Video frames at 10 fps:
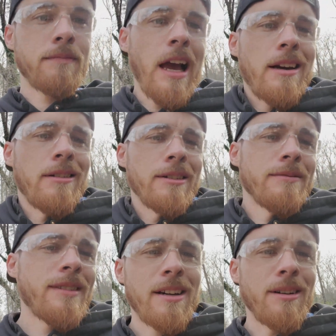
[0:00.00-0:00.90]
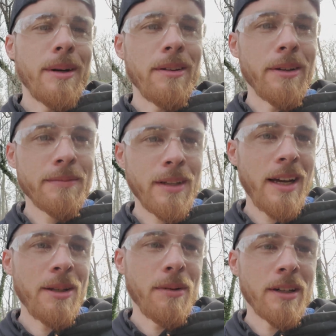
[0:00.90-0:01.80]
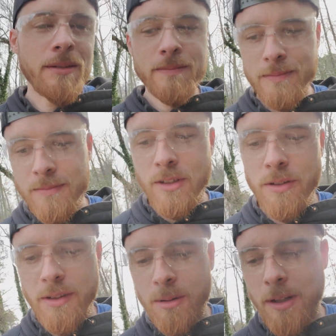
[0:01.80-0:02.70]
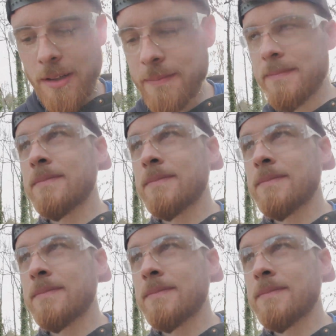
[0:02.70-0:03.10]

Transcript: I don't know why they're there. I had the brick, or the cinder block.